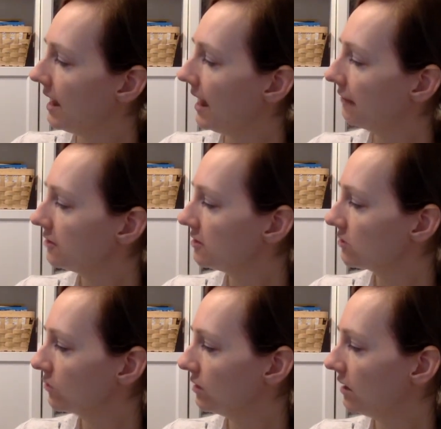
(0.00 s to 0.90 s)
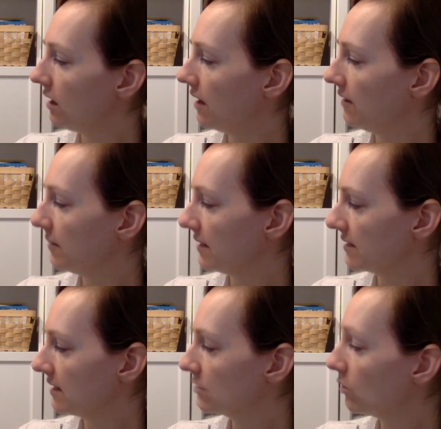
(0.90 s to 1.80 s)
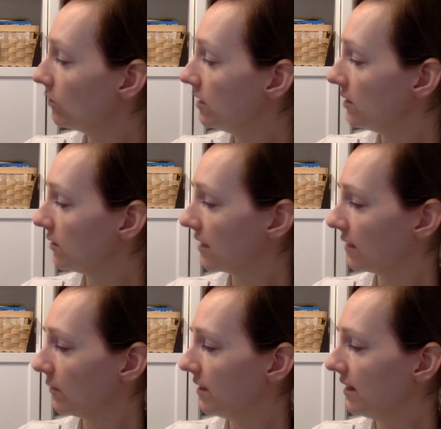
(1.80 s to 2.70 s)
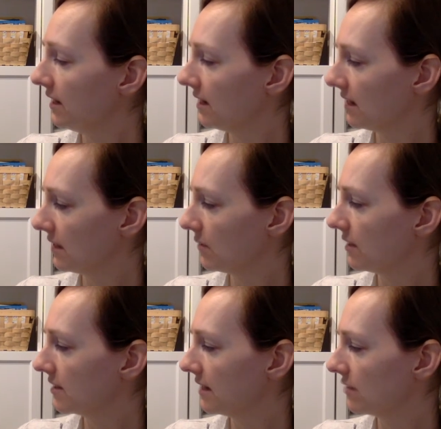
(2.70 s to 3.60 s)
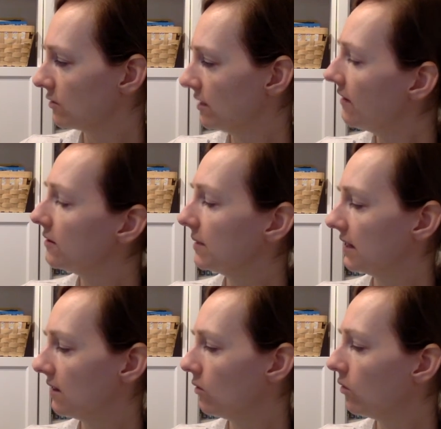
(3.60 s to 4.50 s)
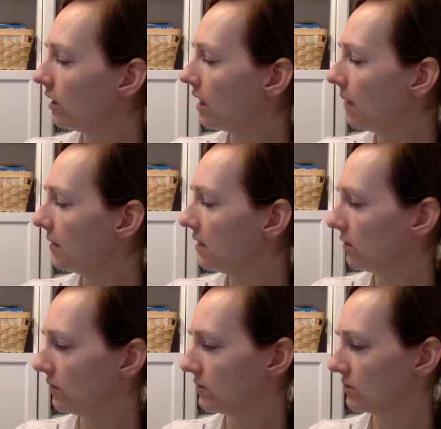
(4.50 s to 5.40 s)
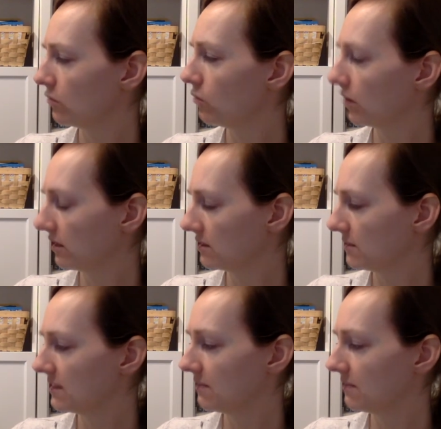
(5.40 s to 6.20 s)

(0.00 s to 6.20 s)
After school, on the bus, I told the Yoda kid what an idiot he was, and I told everybody that Origami Yoda was a worthless piece